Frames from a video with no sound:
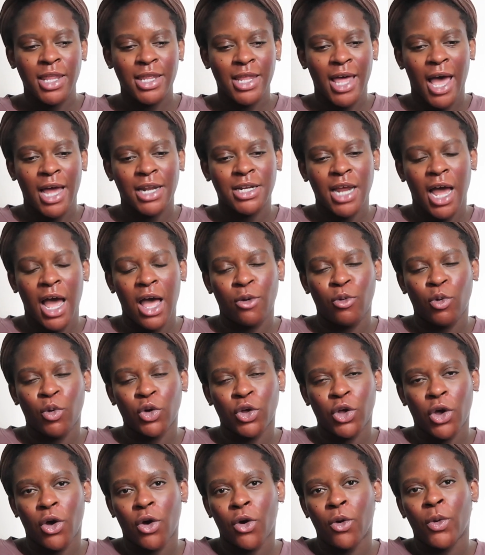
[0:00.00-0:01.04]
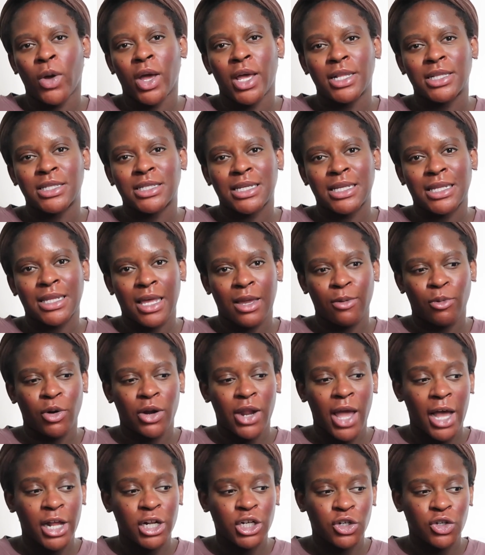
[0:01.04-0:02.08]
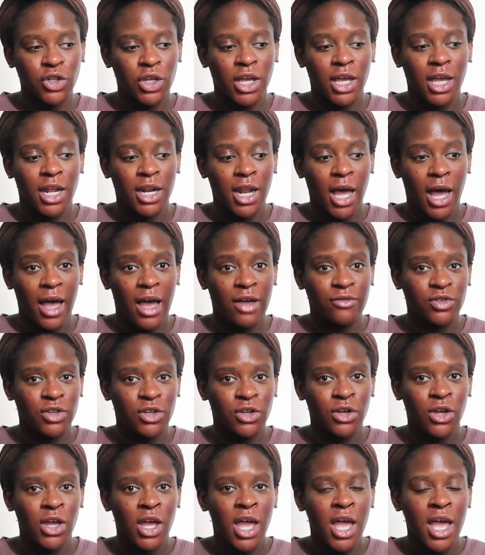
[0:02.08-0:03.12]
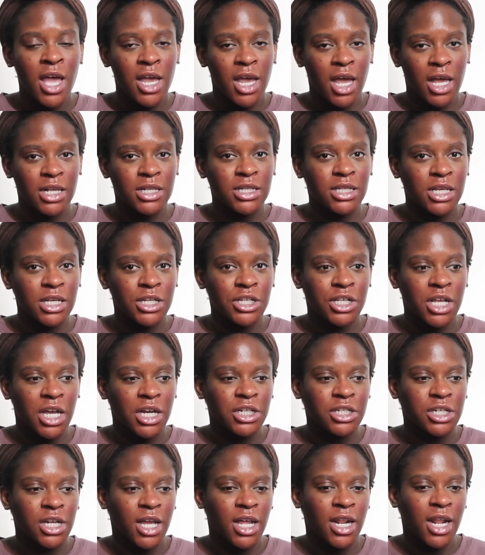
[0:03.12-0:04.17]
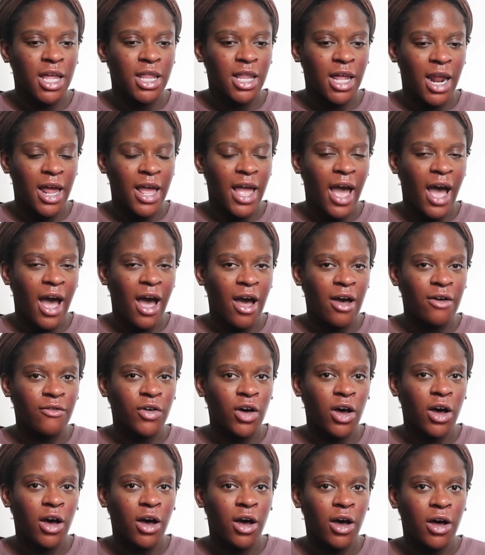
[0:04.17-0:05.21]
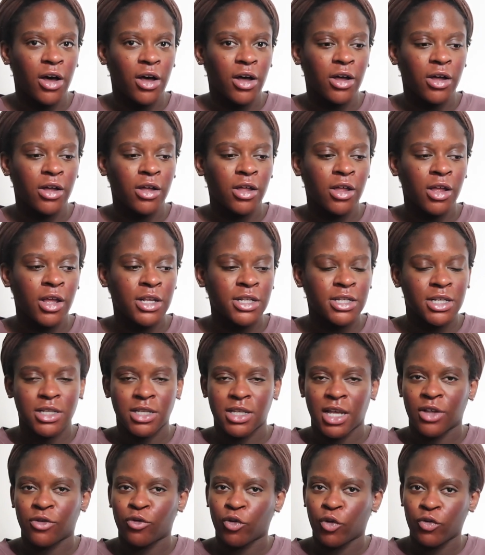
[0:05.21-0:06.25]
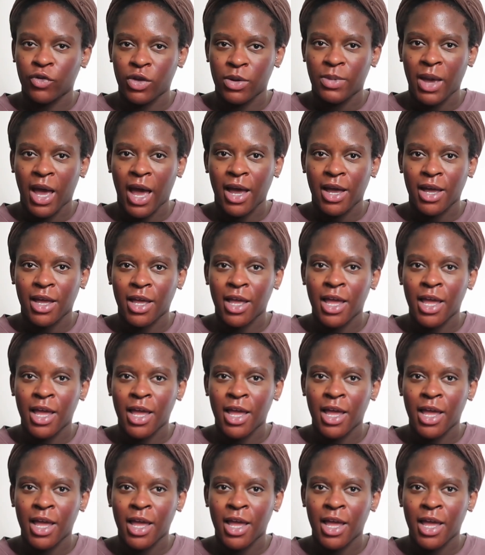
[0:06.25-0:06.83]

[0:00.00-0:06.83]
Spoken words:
that I will go into labor naturally and not have to get a C-section, and that I have a successful VBAC.